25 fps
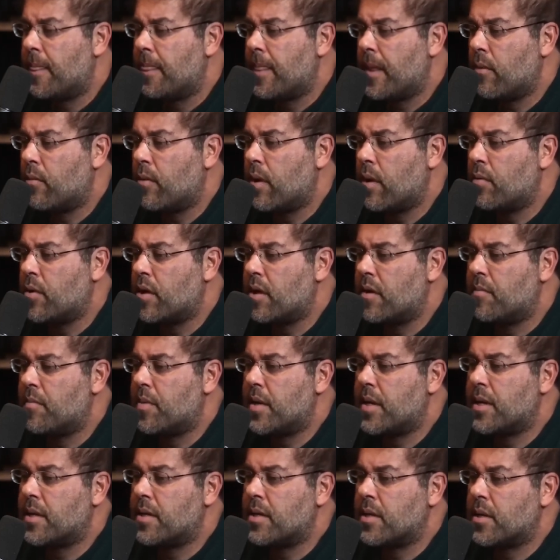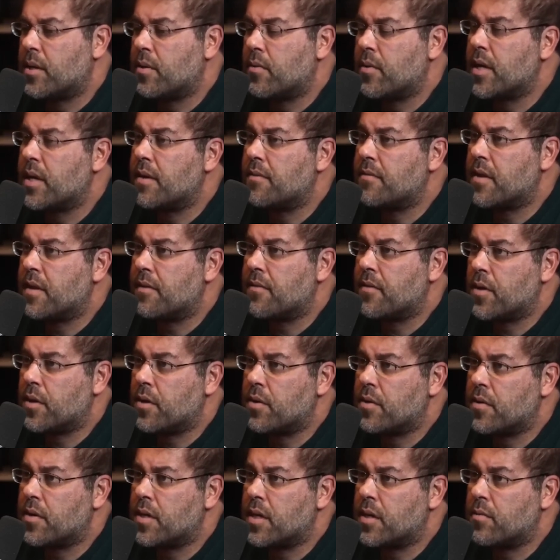what would have been a degree of
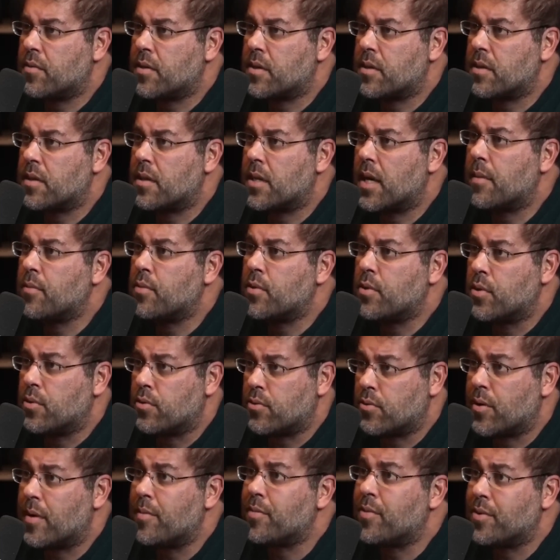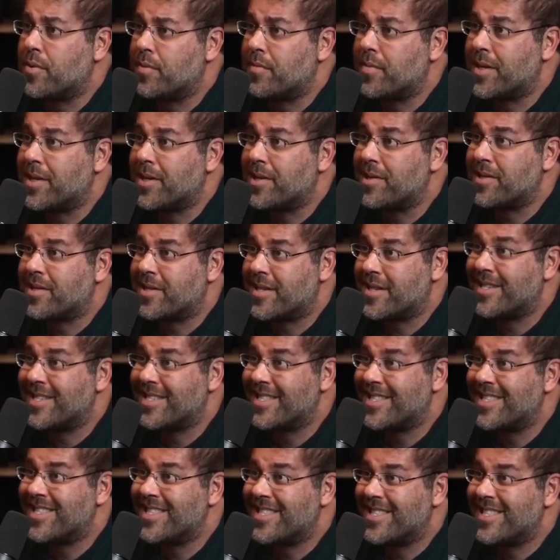difficulty was doubled or tripled because
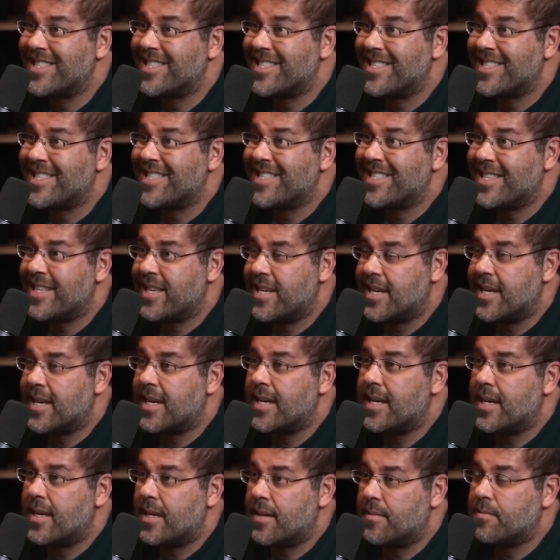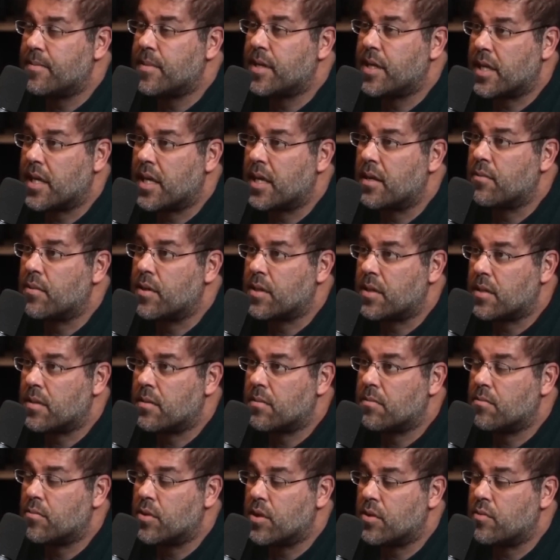Lincoln
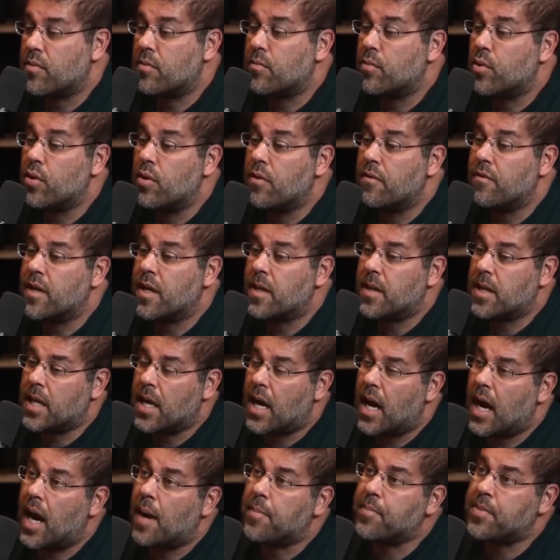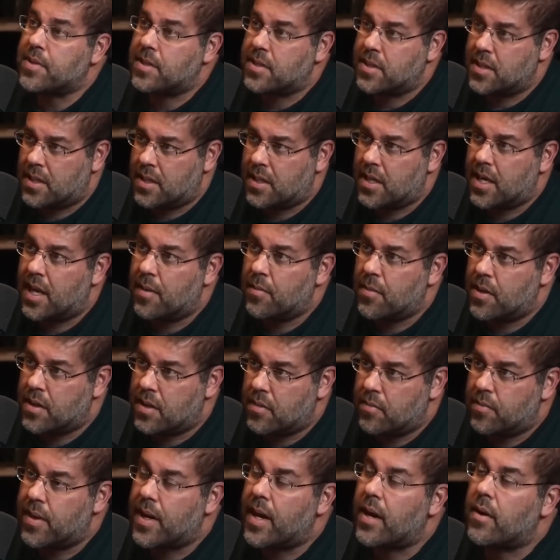was removed and the opposite came
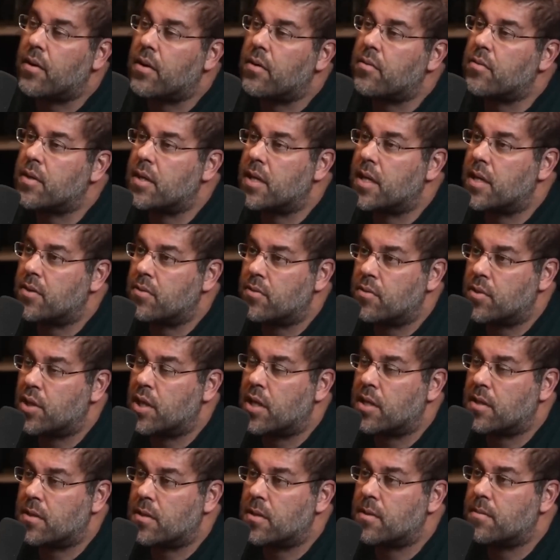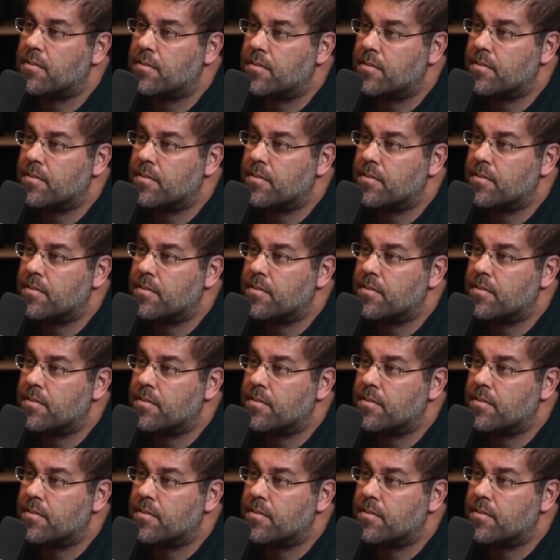into power with Andrew Johnson.